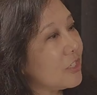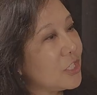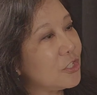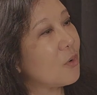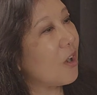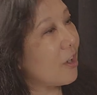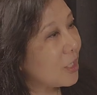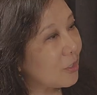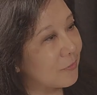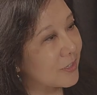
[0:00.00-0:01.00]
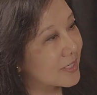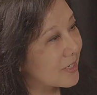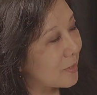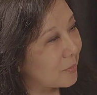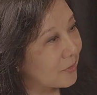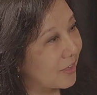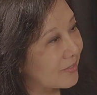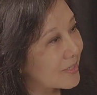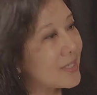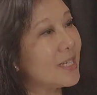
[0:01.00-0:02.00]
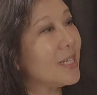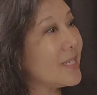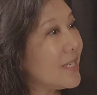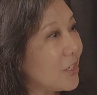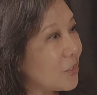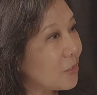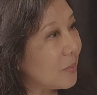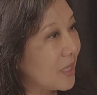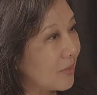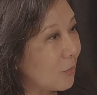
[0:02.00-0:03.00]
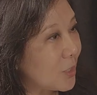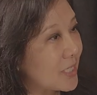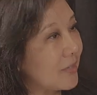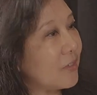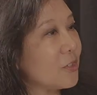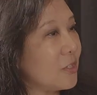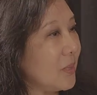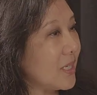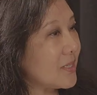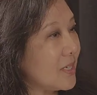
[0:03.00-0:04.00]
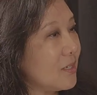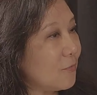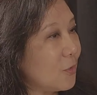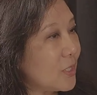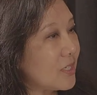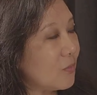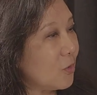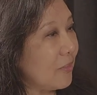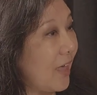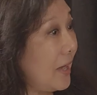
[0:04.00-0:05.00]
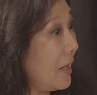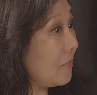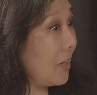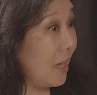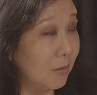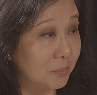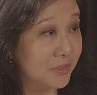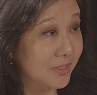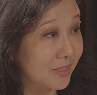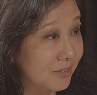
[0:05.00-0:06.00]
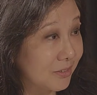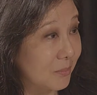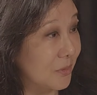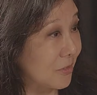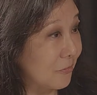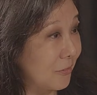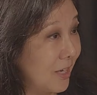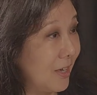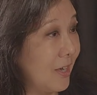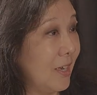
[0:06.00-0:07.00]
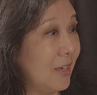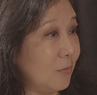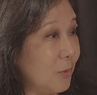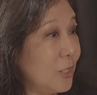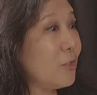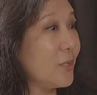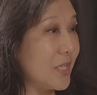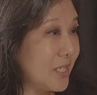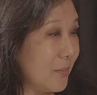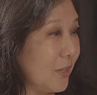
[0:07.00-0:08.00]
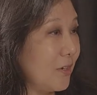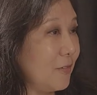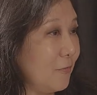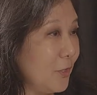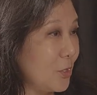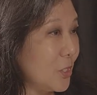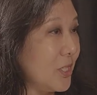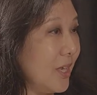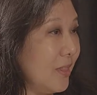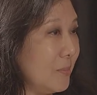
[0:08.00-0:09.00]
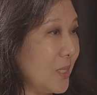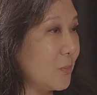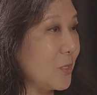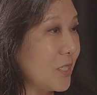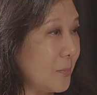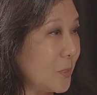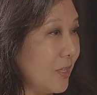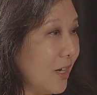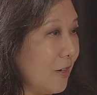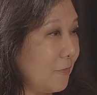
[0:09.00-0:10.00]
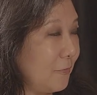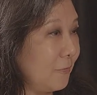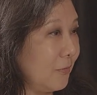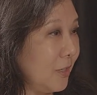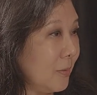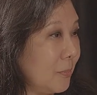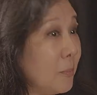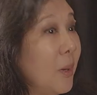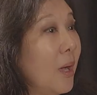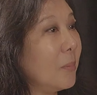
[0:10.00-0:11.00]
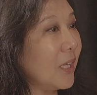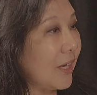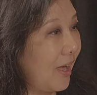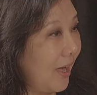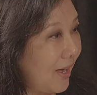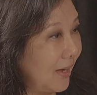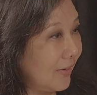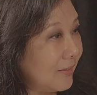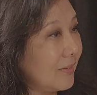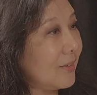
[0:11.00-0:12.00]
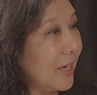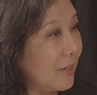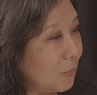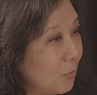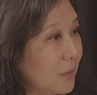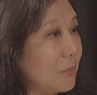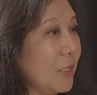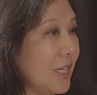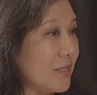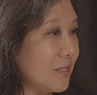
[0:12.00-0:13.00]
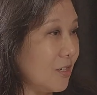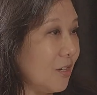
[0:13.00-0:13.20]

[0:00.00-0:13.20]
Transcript: did you argue, for example, that the CDC should be the voice, that there should be a single voice, and would that have helped in terms of reducing some of the confusion and the misperception there if the public had kind of one place to